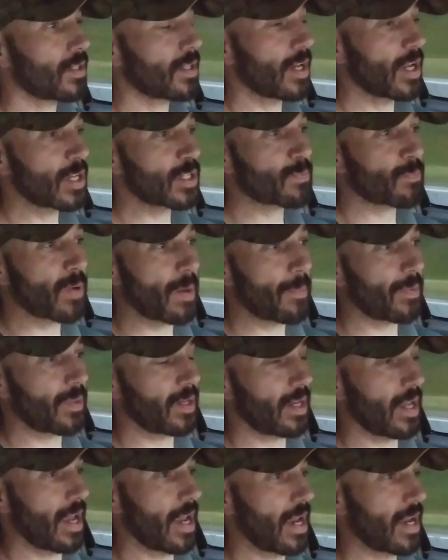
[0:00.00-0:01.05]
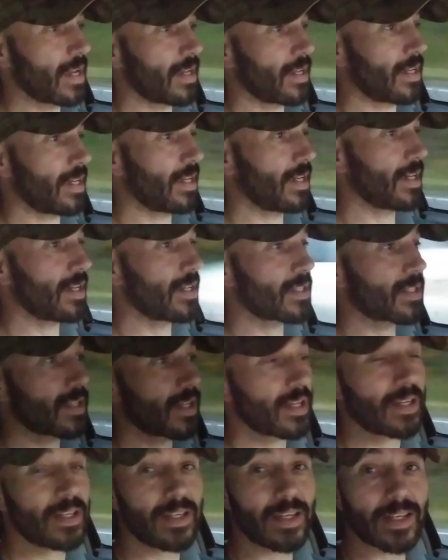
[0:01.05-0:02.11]
Today's Prep of the Day is
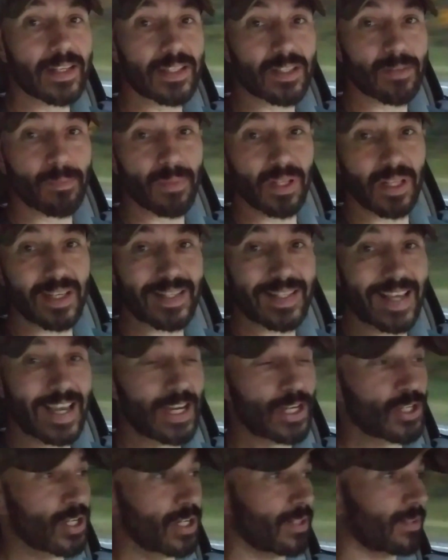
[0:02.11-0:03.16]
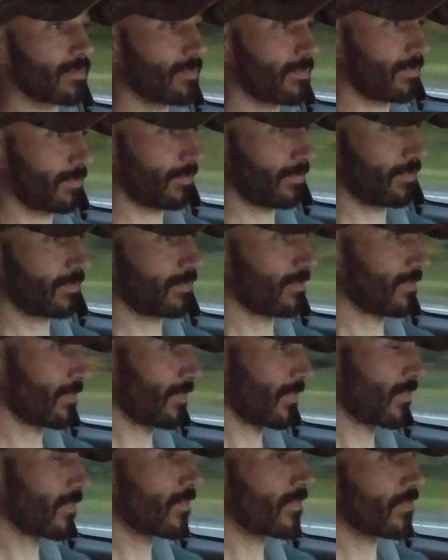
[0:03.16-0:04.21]
nixtamalization.
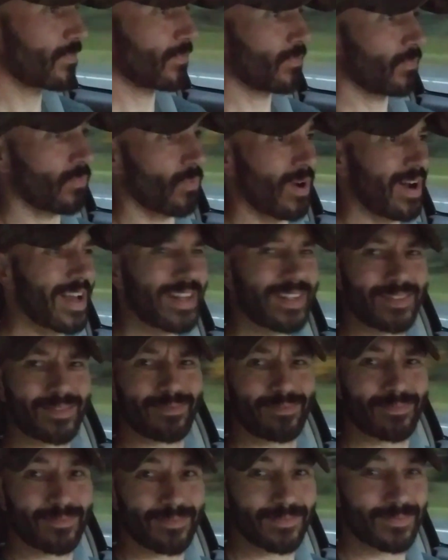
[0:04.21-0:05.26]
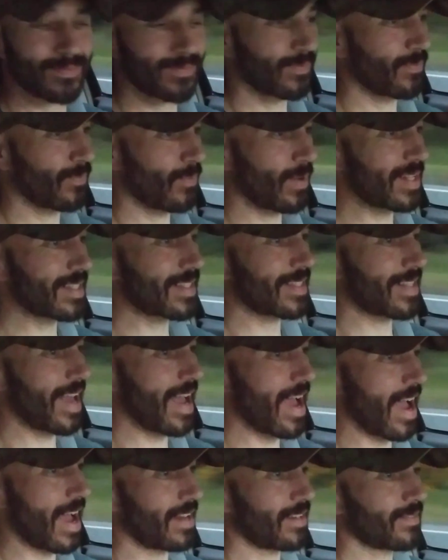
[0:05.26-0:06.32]
What? What's
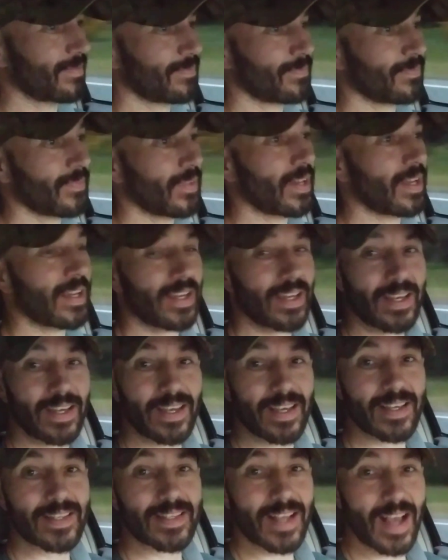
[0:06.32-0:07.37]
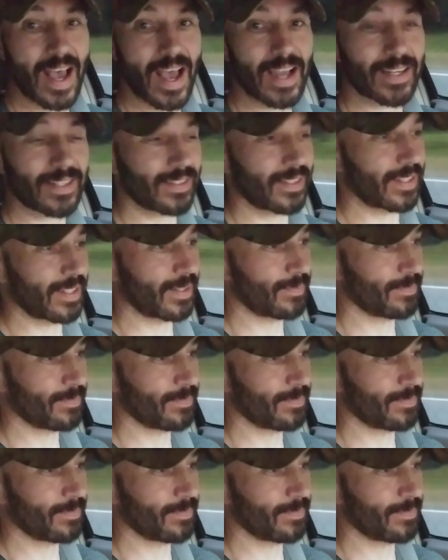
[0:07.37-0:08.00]
that? Exactly.